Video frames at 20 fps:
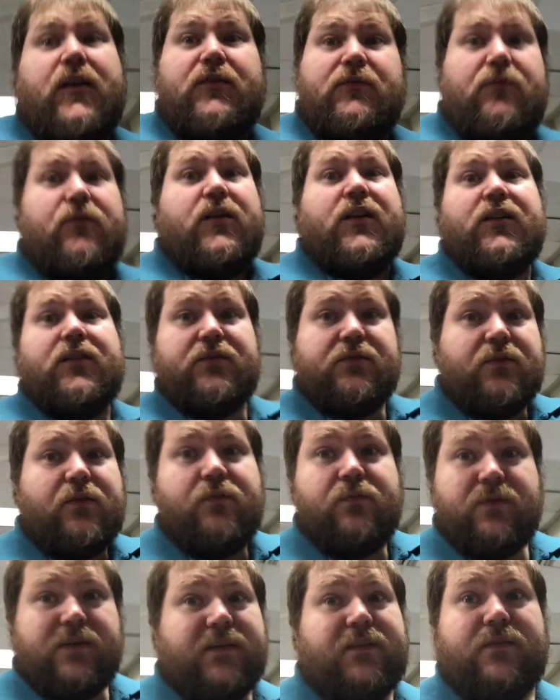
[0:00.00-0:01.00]
well, a
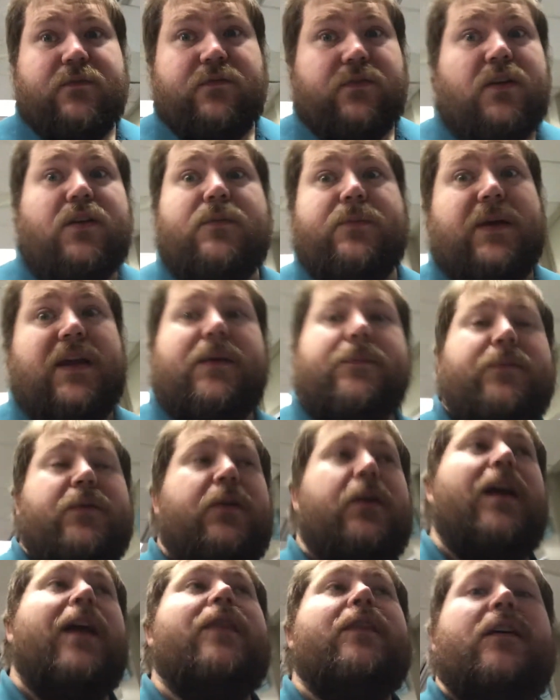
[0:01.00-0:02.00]
reason for your paper.
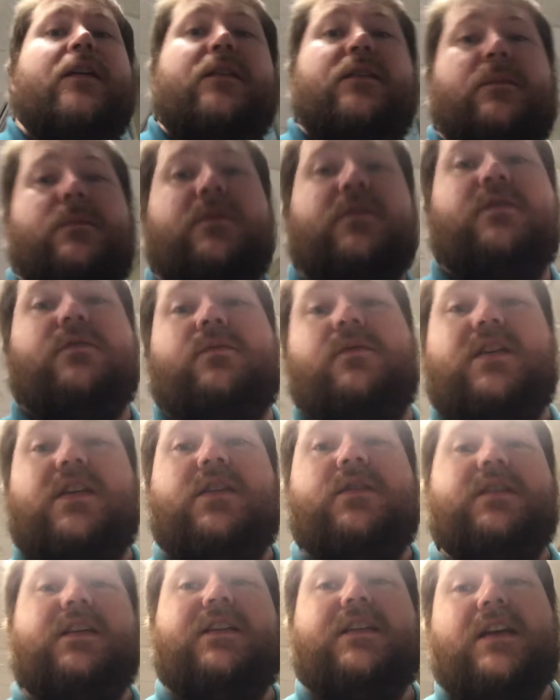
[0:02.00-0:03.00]
And then number three, you
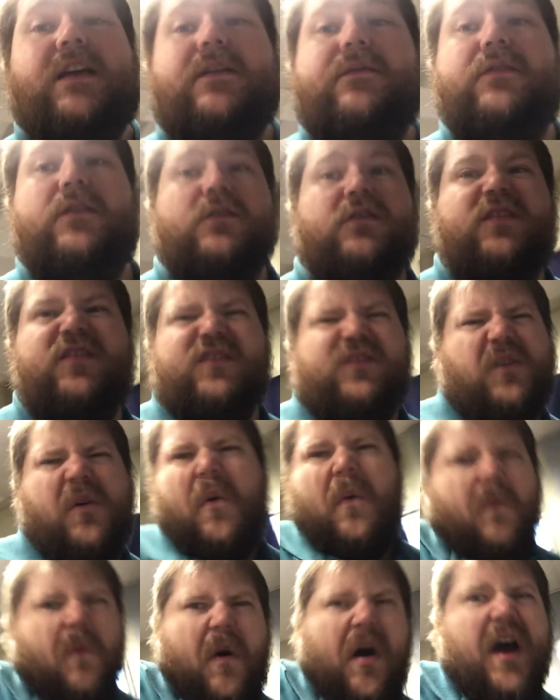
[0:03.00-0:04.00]
need to have your so
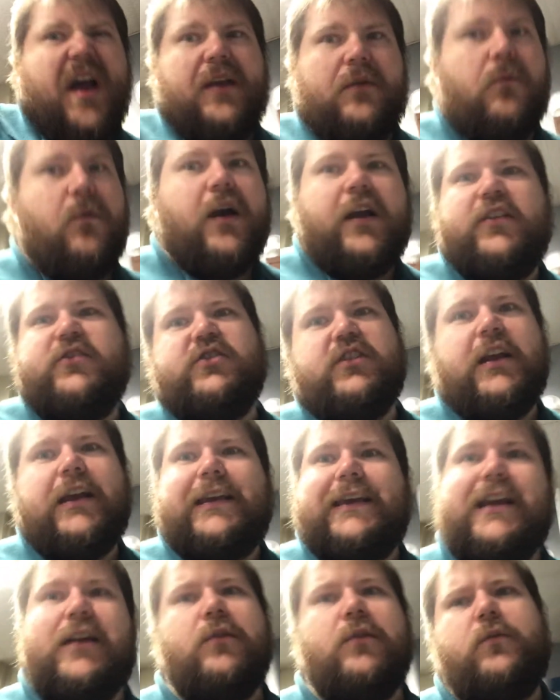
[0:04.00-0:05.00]
what. Why should I
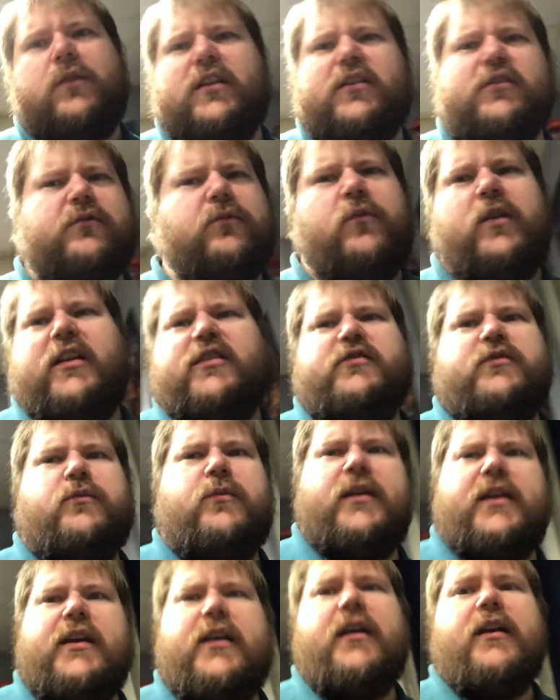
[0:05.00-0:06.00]
care? Why should
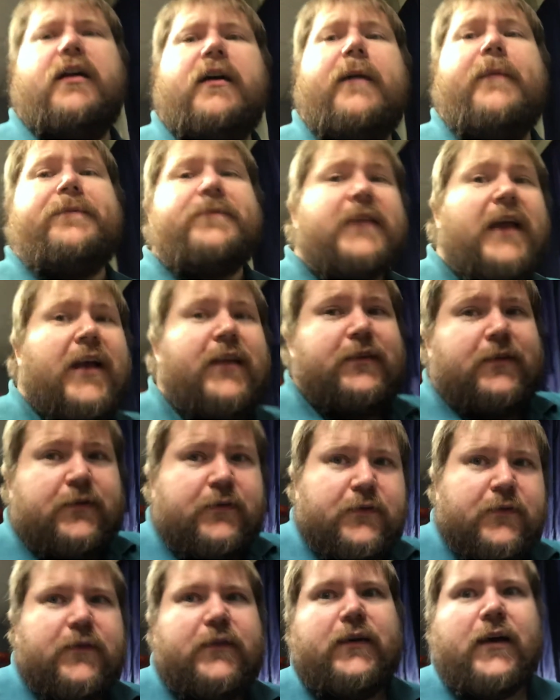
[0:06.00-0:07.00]
we as a
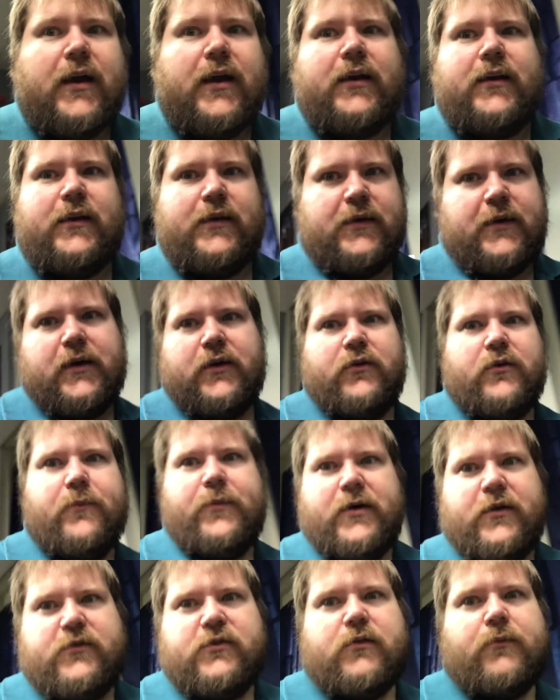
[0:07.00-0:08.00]
society care
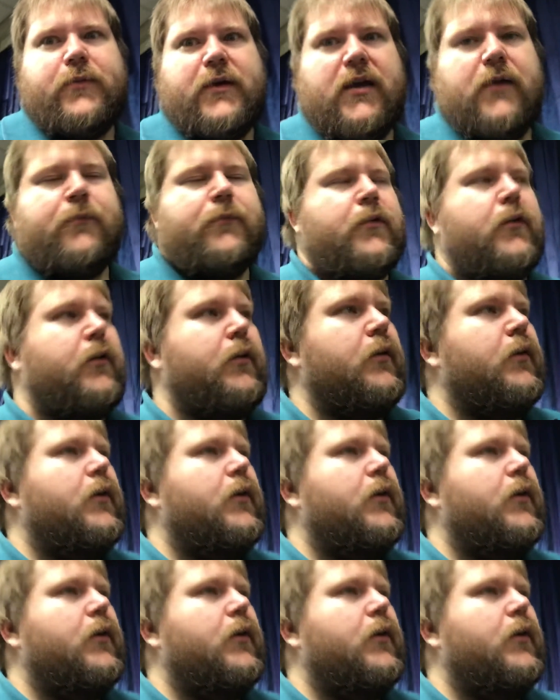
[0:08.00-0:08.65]
about your paper?